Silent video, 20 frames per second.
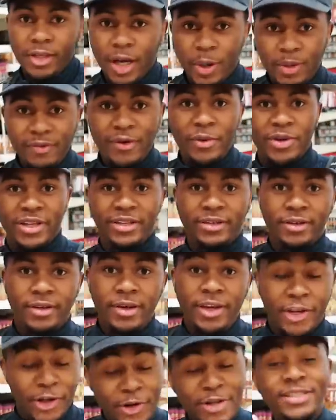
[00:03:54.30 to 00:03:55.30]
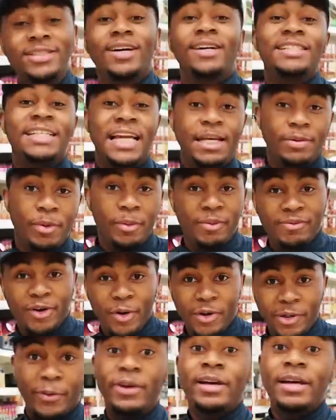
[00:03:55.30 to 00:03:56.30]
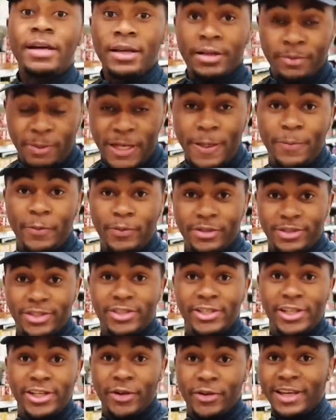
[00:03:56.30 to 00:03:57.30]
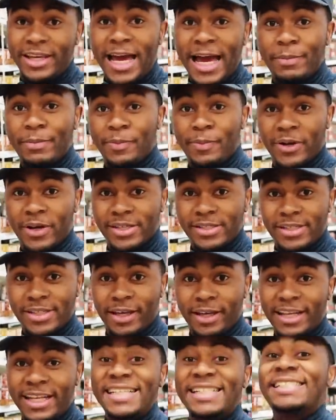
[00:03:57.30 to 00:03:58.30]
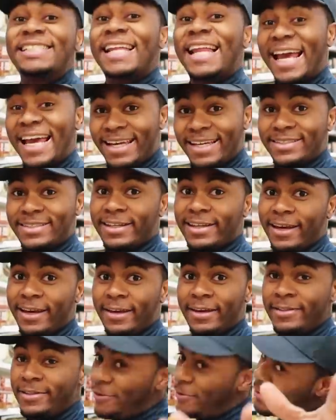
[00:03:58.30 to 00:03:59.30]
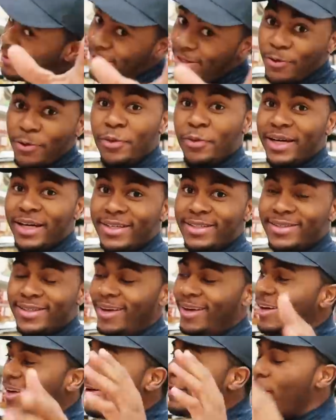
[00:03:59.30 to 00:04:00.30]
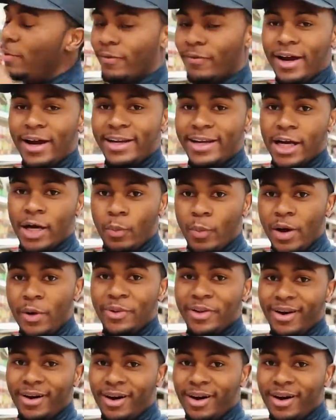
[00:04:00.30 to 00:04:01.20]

Are you rolling? You need to start telling me when we're rolling. People, just so you know, the camera person is slacking today, just as always. But right now, where we